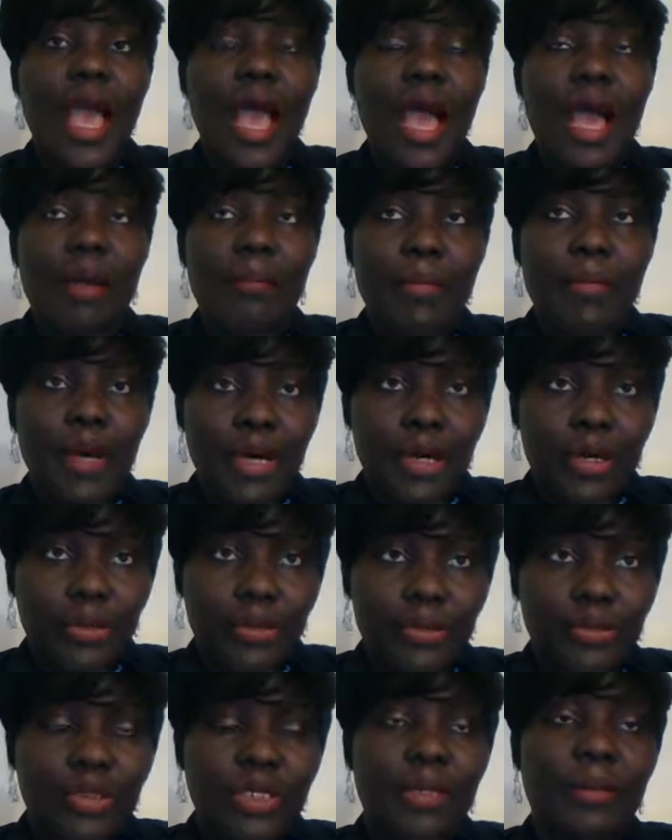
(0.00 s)

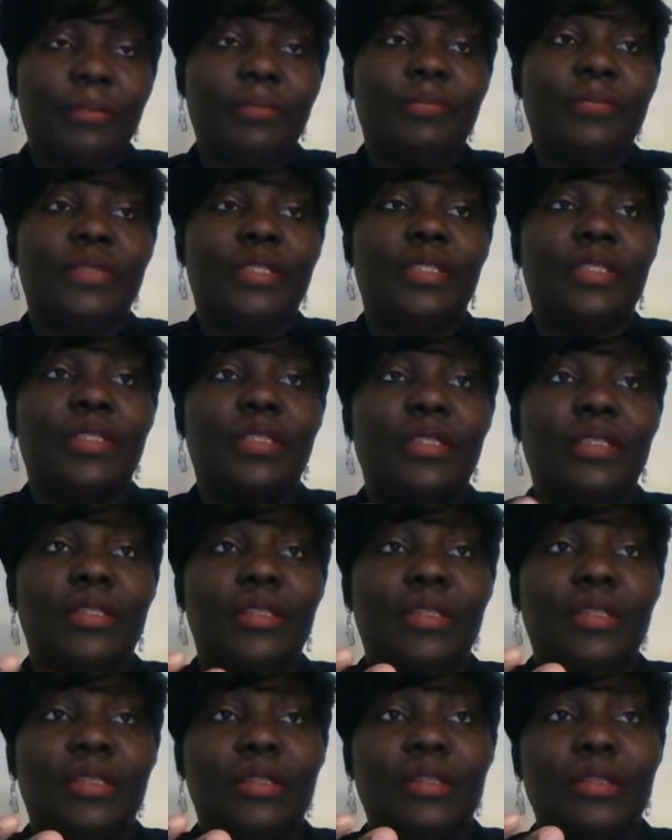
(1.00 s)
about
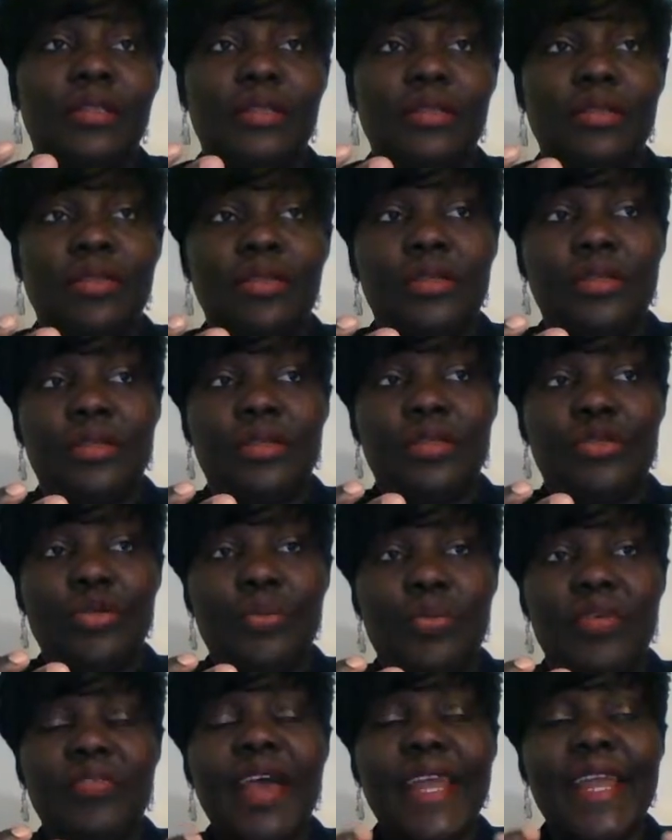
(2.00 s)
to
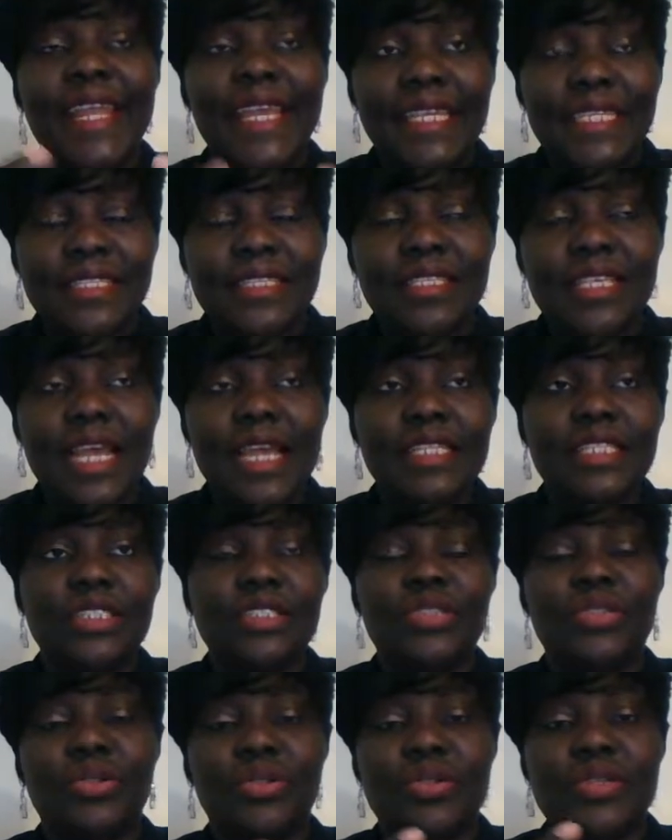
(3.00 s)
provide insight
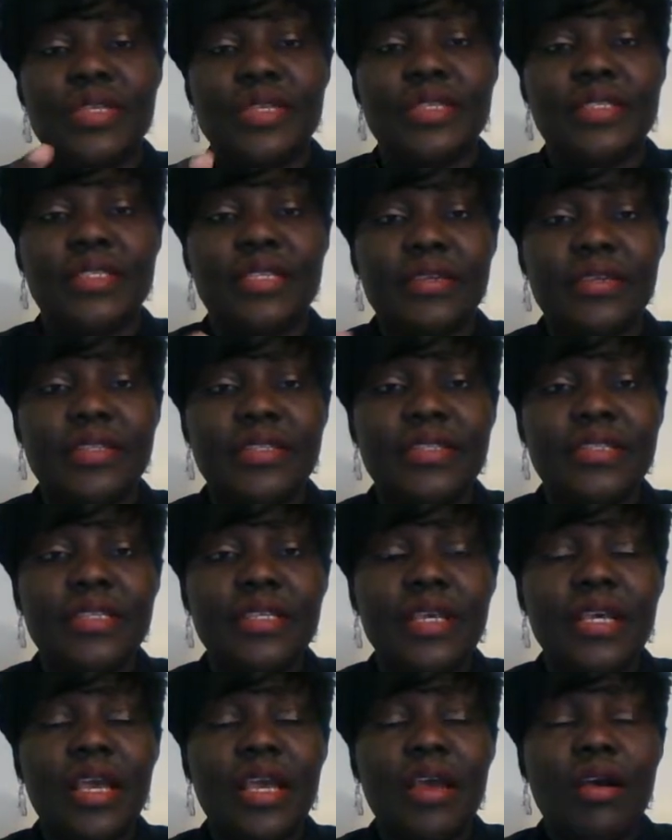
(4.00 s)
into a series
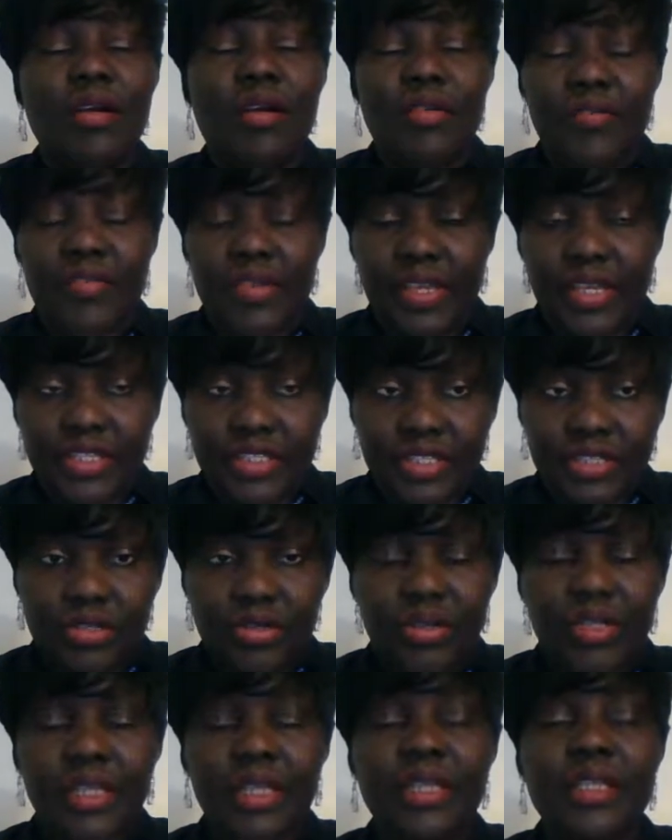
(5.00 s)
of case
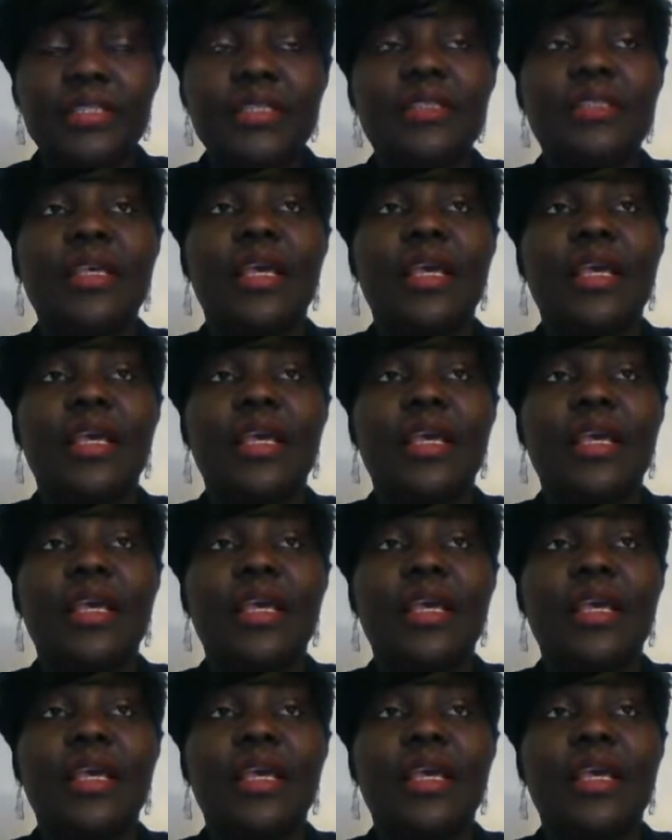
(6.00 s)
studies,